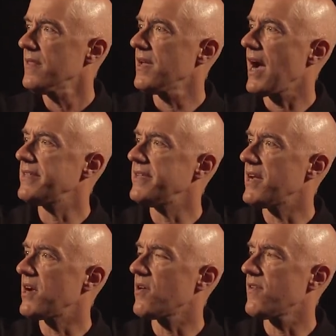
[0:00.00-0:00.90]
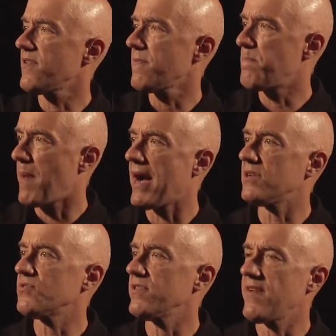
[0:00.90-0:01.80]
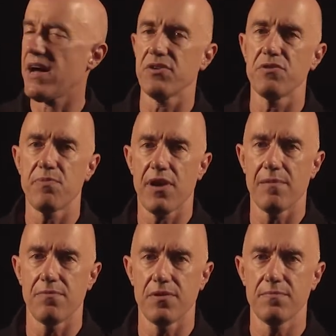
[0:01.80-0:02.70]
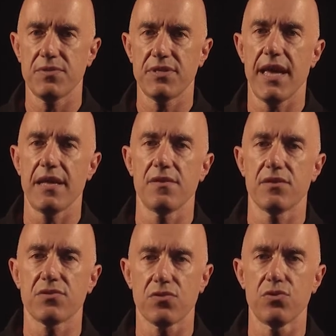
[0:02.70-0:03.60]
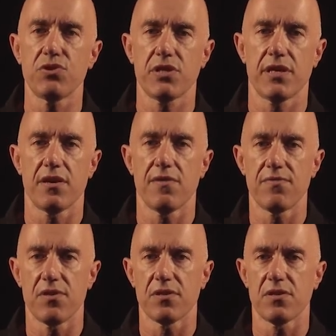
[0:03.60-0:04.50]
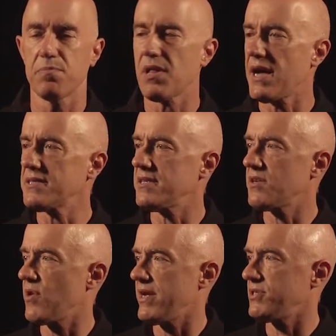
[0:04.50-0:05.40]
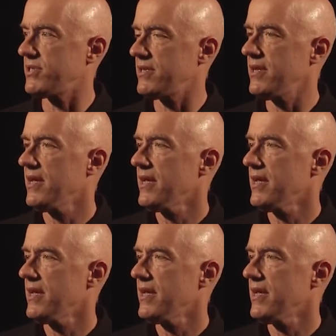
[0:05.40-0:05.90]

The idea of a boundary value problem, say the solution of the Laplace equation,